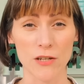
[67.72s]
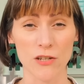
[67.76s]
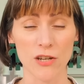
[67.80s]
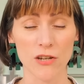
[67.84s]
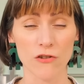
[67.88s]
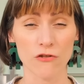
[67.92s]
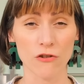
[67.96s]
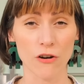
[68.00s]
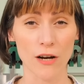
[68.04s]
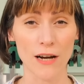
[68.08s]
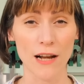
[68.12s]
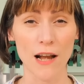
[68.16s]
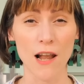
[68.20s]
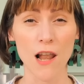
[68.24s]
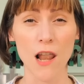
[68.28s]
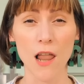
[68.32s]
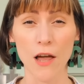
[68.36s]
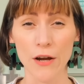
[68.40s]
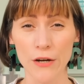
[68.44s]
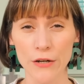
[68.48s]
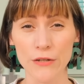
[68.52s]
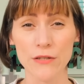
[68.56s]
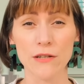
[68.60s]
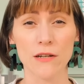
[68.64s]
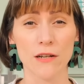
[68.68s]
She tried
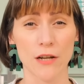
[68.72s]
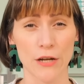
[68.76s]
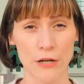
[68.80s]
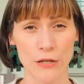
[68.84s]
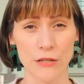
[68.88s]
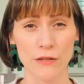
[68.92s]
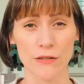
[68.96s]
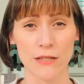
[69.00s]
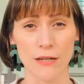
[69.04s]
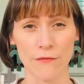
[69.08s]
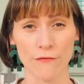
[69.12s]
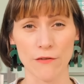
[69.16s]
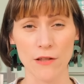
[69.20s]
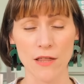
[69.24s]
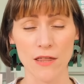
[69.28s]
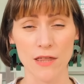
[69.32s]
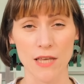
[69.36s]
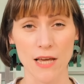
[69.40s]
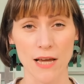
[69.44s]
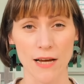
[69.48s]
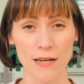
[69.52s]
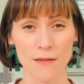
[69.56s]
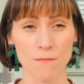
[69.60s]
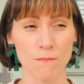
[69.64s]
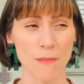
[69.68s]
loads and loads of different
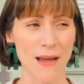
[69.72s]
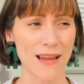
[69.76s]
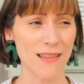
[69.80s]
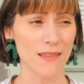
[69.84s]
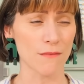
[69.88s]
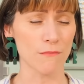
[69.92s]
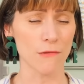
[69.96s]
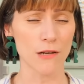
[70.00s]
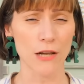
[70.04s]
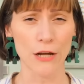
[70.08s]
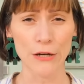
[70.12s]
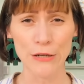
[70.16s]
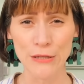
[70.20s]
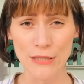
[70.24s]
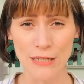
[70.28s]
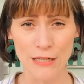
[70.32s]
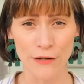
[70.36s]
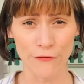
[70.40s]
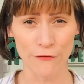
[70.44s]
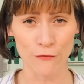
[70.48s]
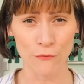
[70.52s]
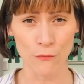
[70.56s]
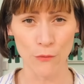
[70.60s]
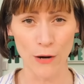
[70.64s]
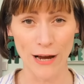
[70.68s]
things, baked them loads of
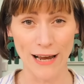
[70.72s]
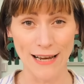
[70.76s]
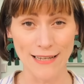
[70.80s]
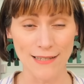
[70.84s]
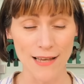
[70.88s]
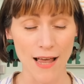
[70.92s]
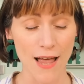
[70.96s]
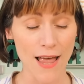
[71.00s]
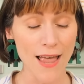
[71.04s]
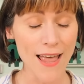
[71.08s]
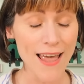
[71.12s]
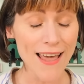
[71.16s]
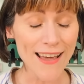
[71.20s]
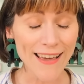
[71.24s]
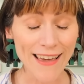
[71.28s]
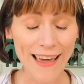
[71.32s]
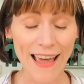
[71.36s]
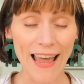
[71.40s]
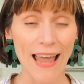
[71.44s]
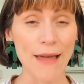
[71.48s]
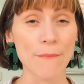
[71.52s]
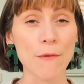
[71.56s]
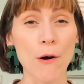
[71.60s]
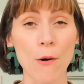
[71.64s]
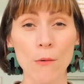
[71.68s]
different ways,
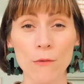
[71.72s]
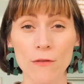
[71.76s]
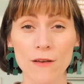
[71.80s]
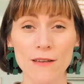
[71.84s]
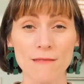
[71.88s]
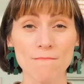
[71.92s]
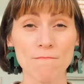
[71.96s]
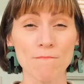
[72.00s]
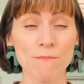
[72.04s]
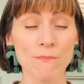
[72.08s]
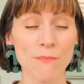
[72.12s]
came up with this